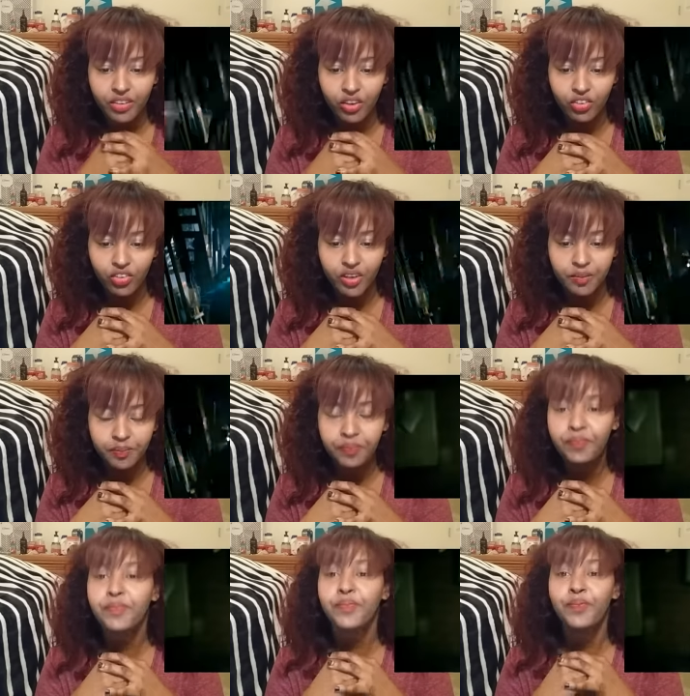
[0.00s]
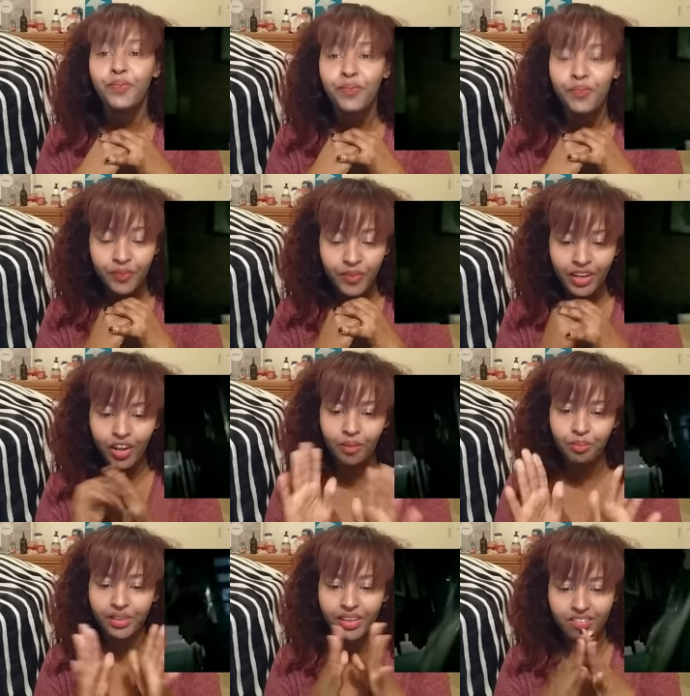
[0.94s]
Young Jin.
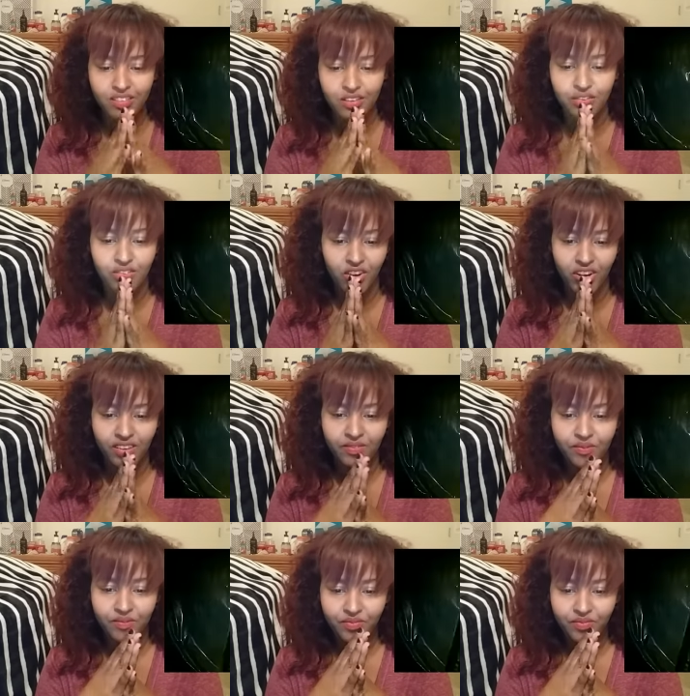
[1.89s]
God bless you, sir.